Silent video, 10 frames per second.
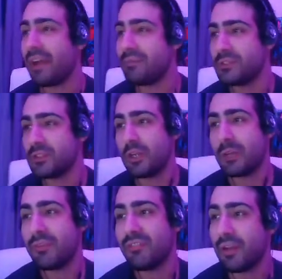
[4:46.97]
Now I'll put a
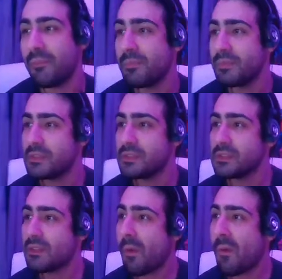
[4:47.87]
bunch of parsley in the
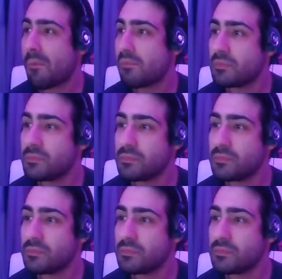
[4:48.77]
sauce and